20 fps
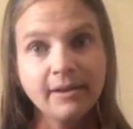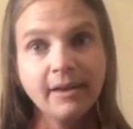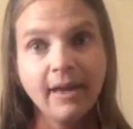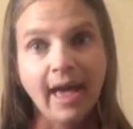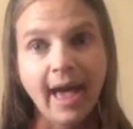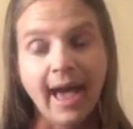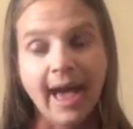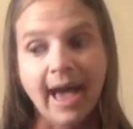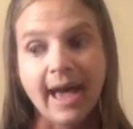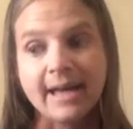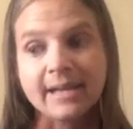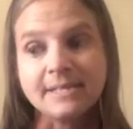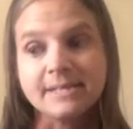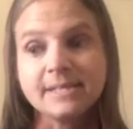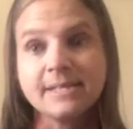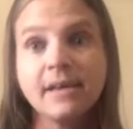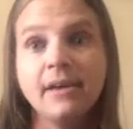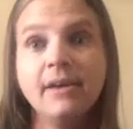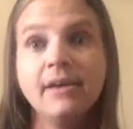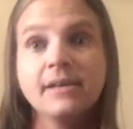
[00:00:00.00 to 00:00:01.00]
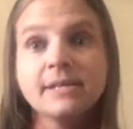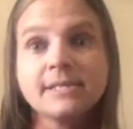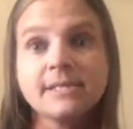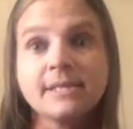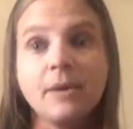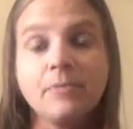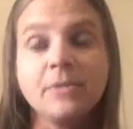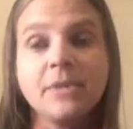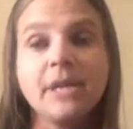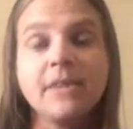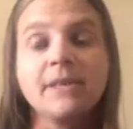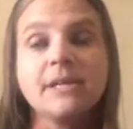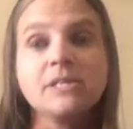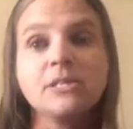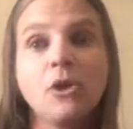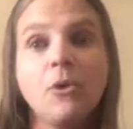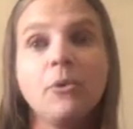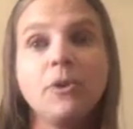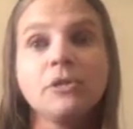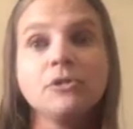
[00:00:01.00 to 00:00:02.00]
as something that's
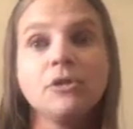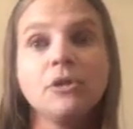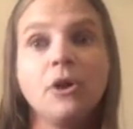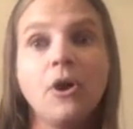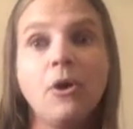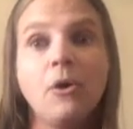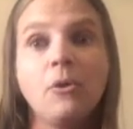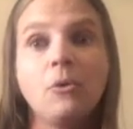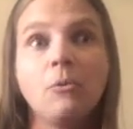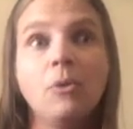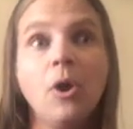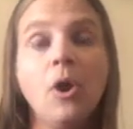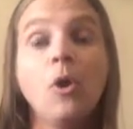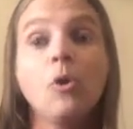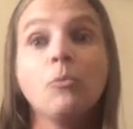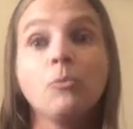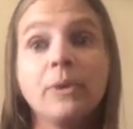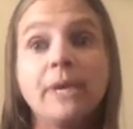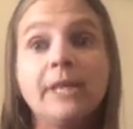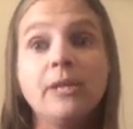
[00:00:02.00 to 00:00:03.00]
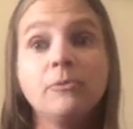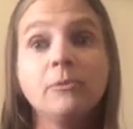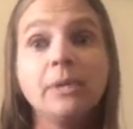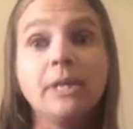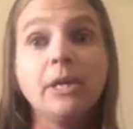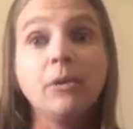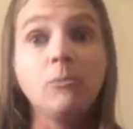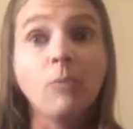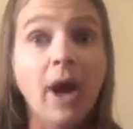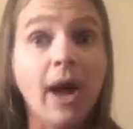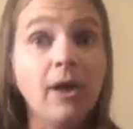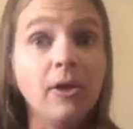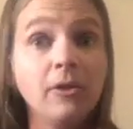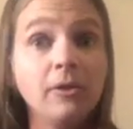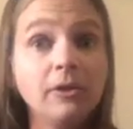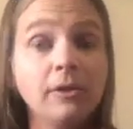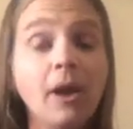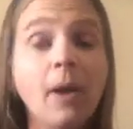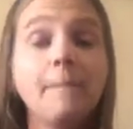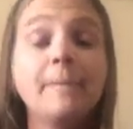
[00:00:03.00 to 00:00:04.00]
going to go really, really
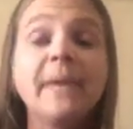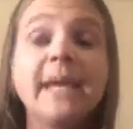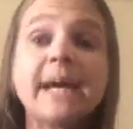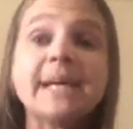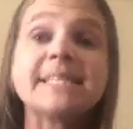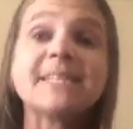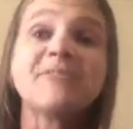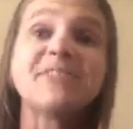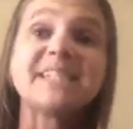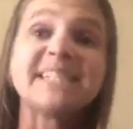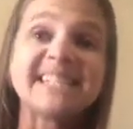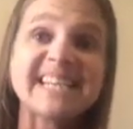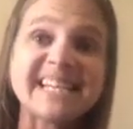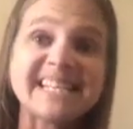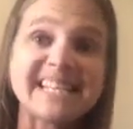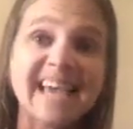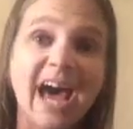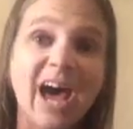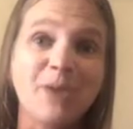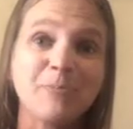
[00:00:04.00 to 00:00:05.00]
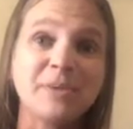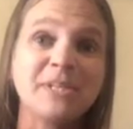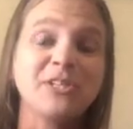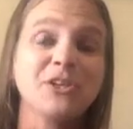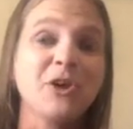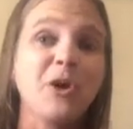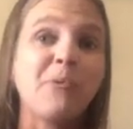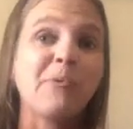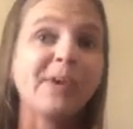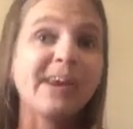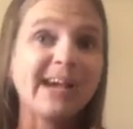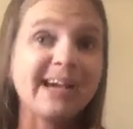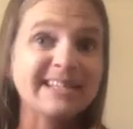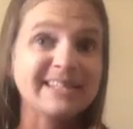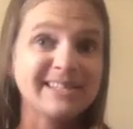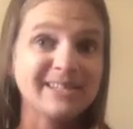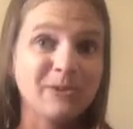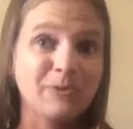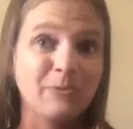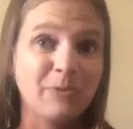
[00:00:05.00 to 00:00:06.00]
well, because if it does happen to go not
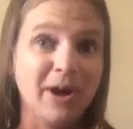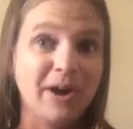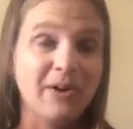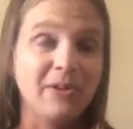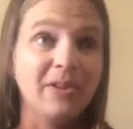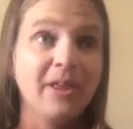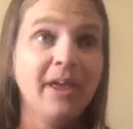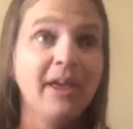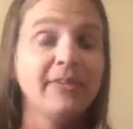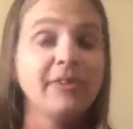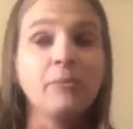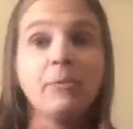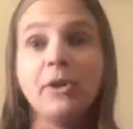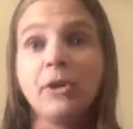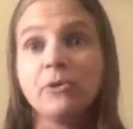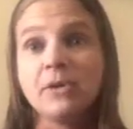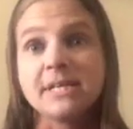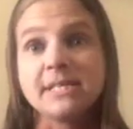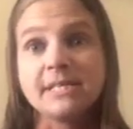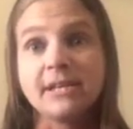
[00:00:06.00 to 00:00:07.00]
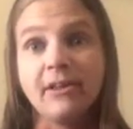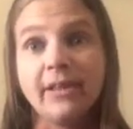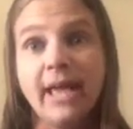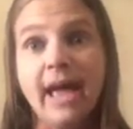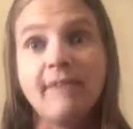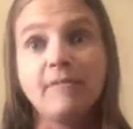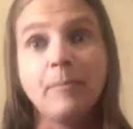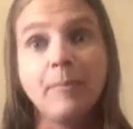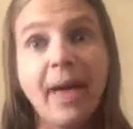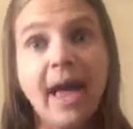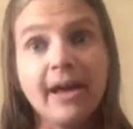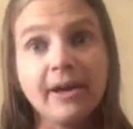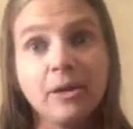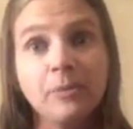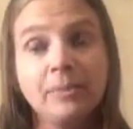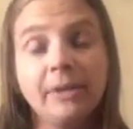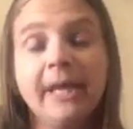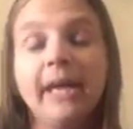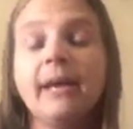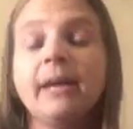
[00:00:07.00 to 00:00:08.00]
so well, then we don't necessarily have a backup
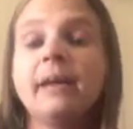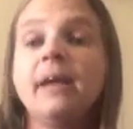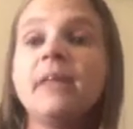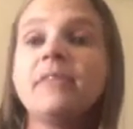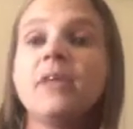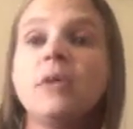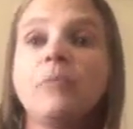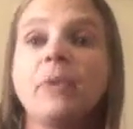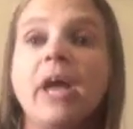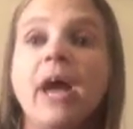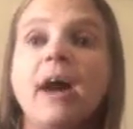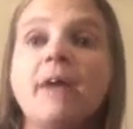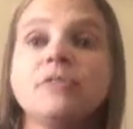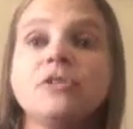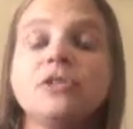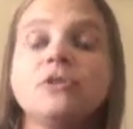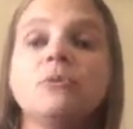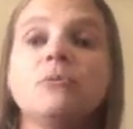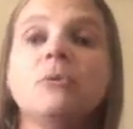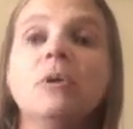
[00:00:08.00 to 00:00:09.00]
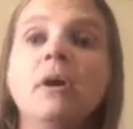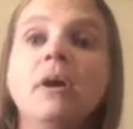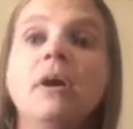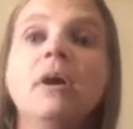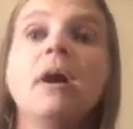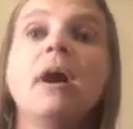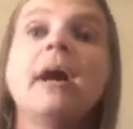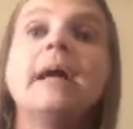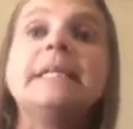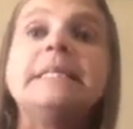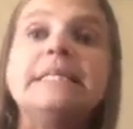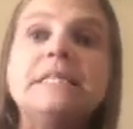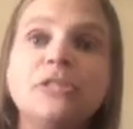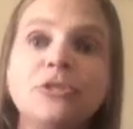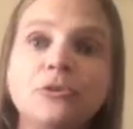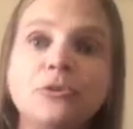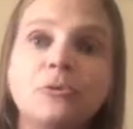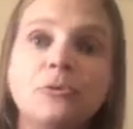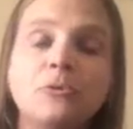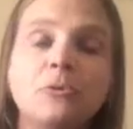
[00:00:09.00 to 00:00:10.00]
plan, and then we have to
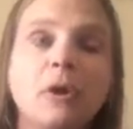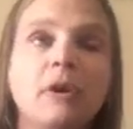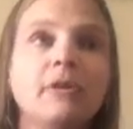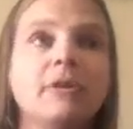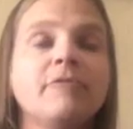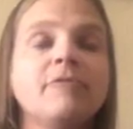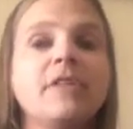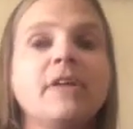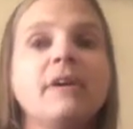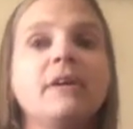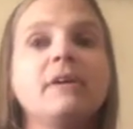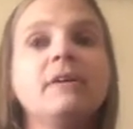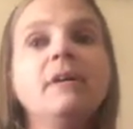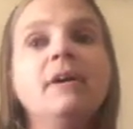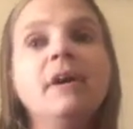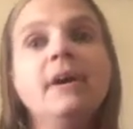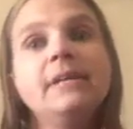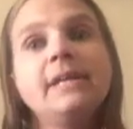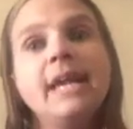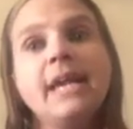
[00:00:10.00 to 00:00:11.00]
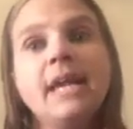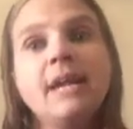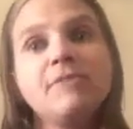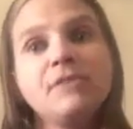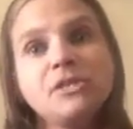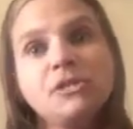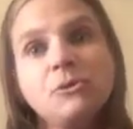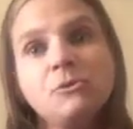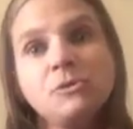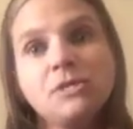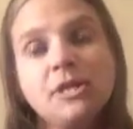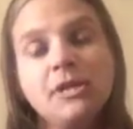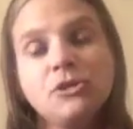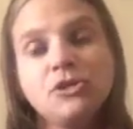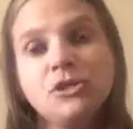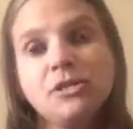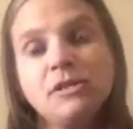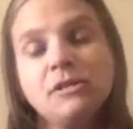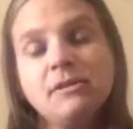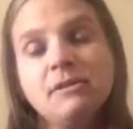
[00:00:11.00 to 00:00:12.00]
undo all of the negative
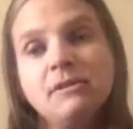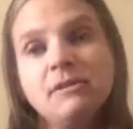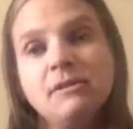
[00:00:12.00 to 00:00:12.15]
associations